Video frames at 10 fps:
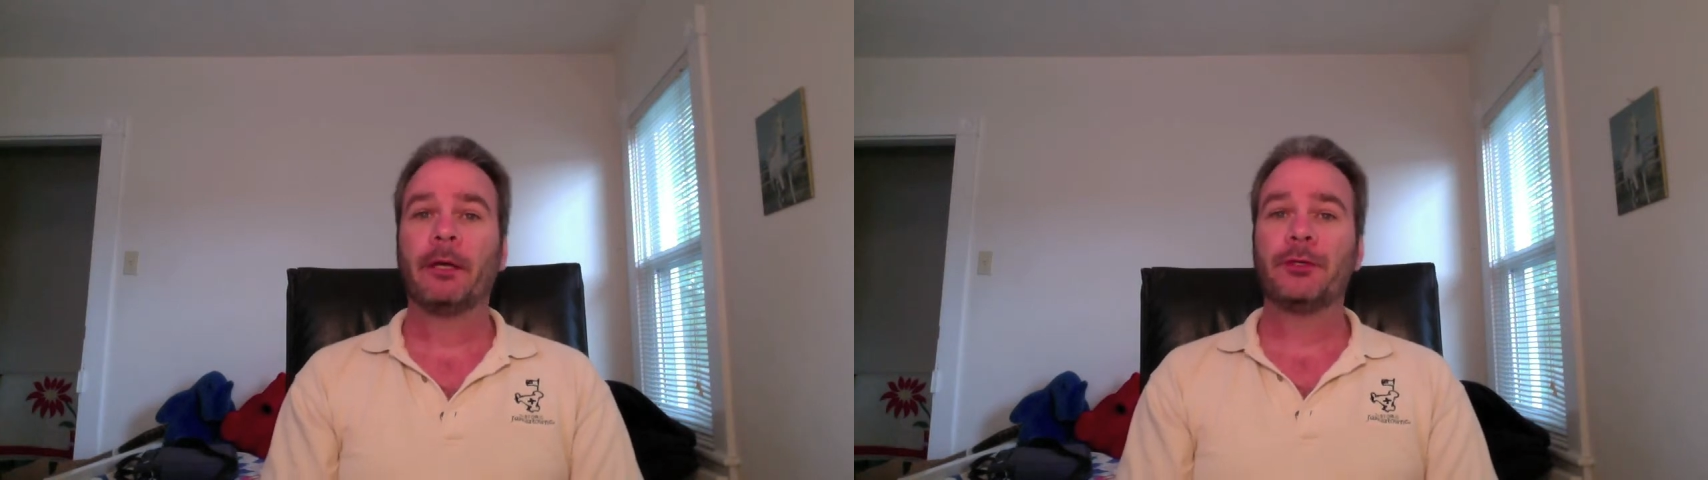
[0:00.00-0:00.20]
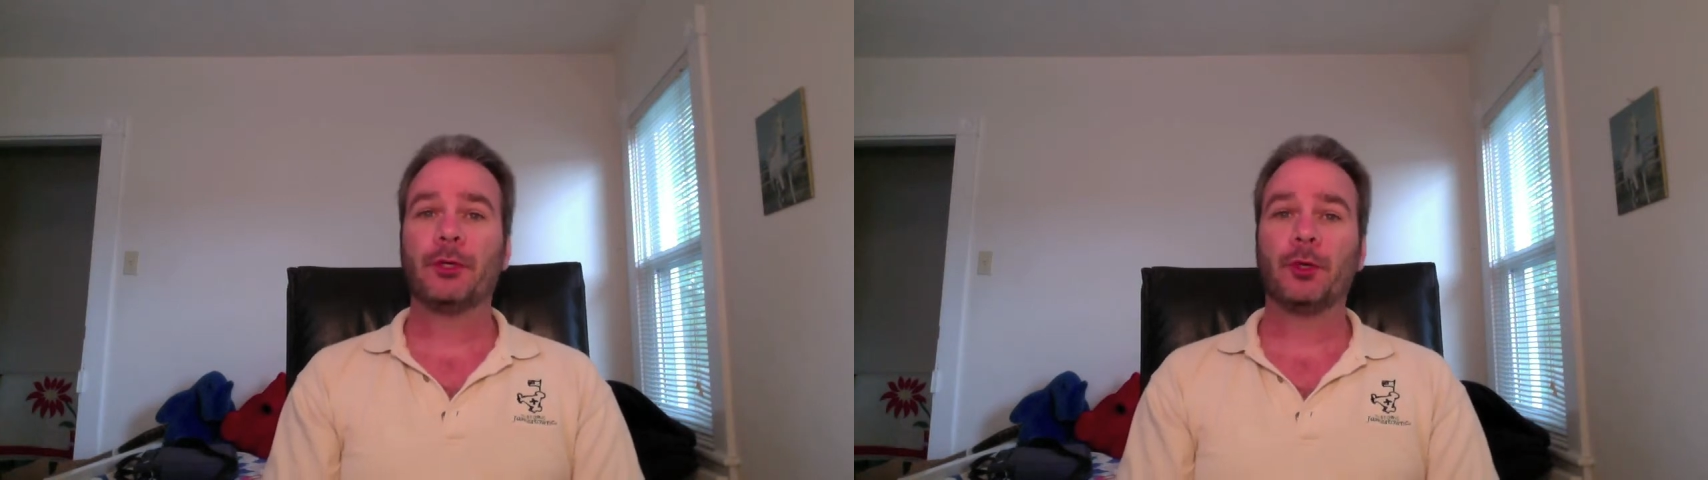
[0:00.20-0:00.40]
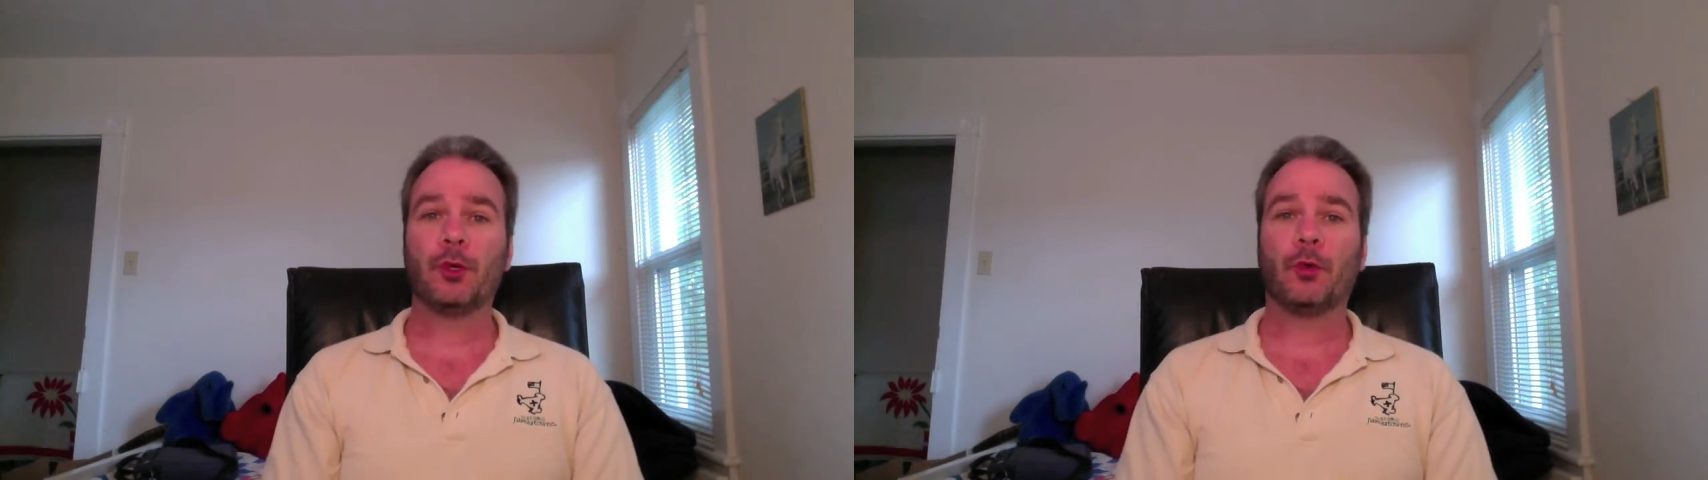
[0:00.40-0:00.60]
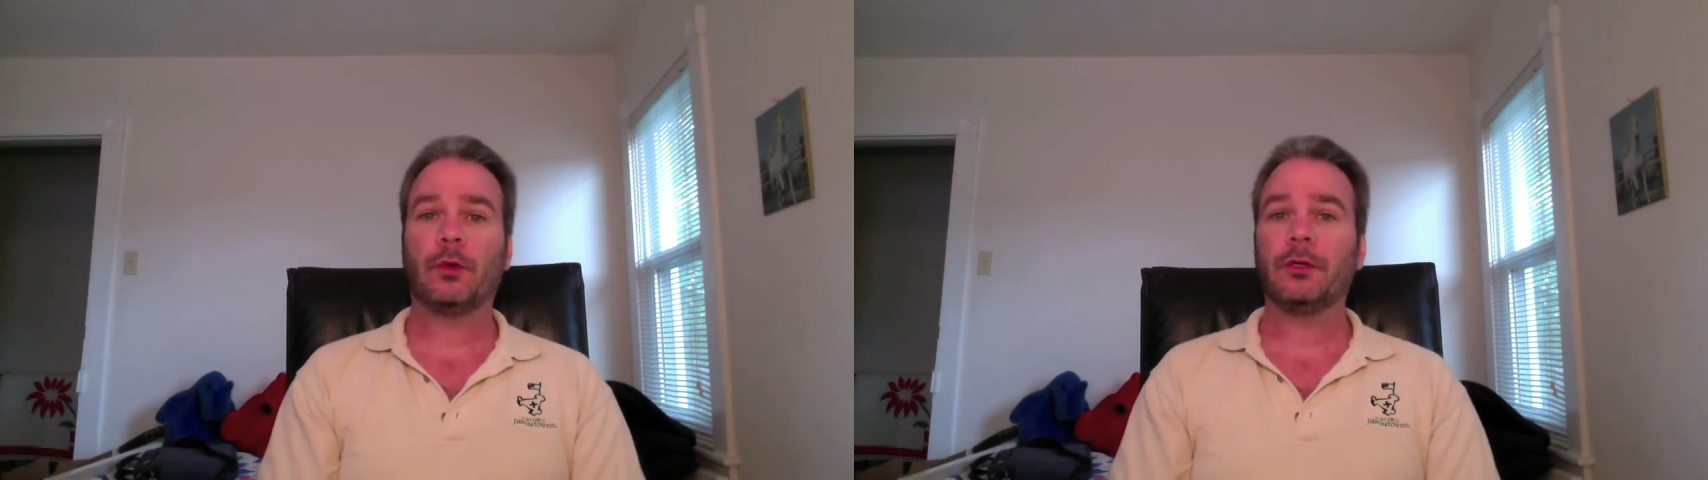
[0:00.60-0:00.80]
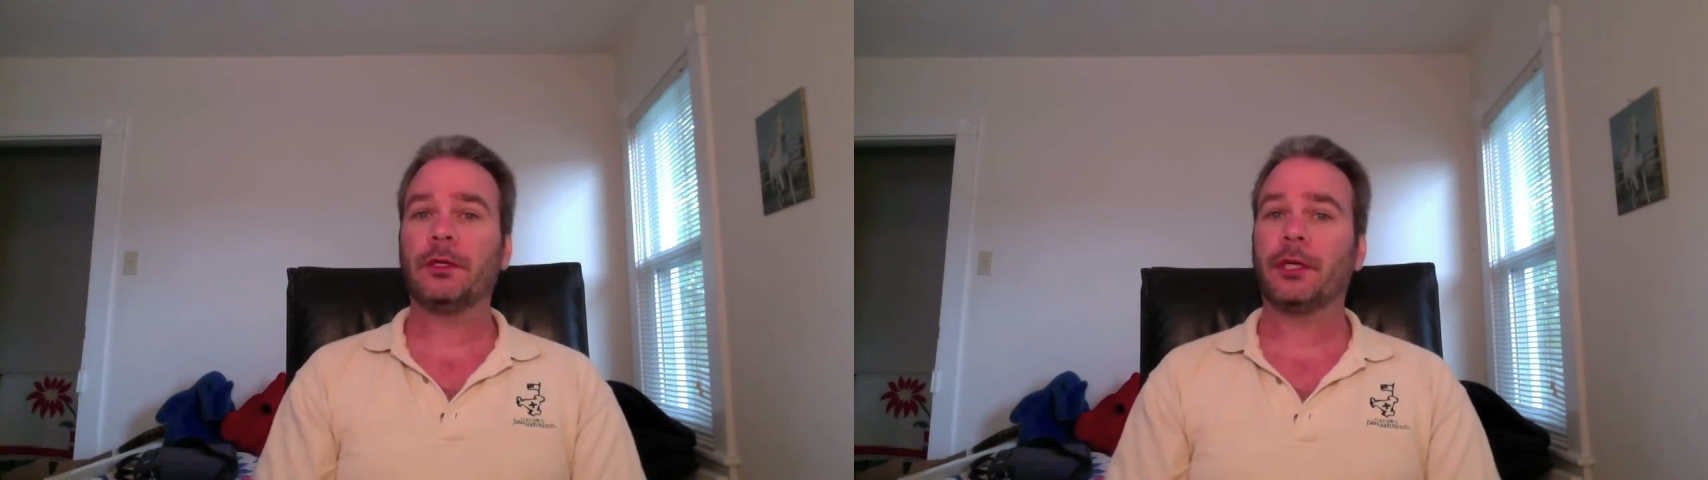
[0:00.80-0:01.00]
to
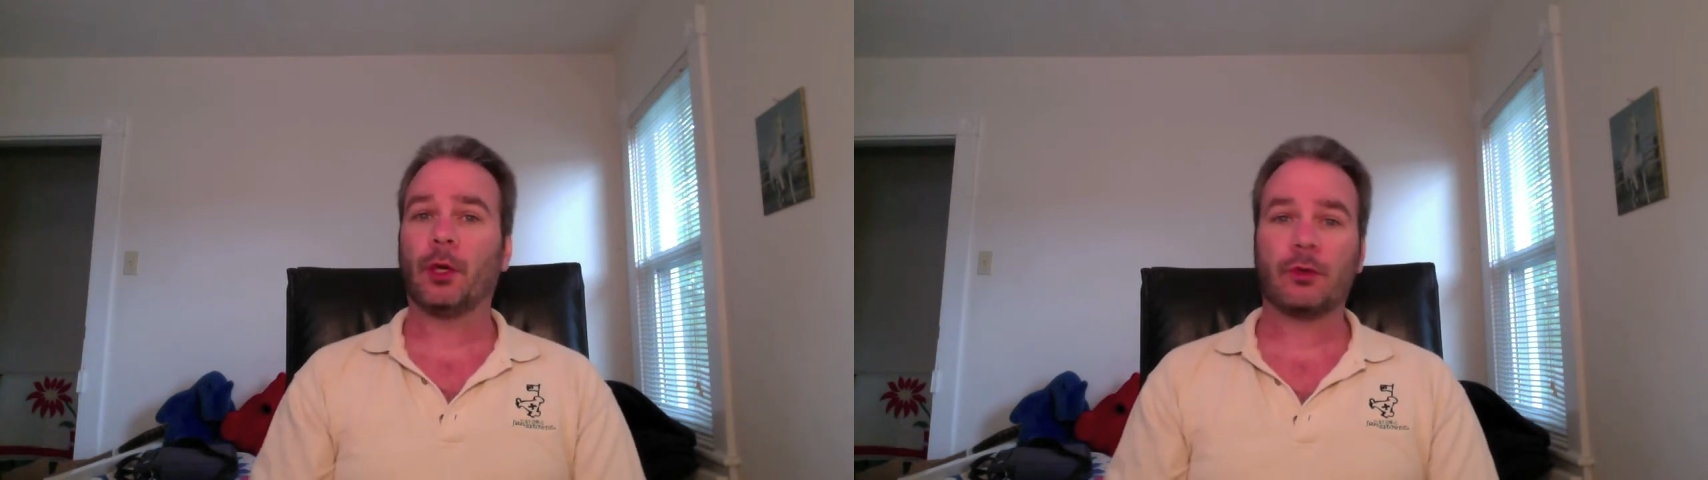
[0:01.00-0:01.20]
you know,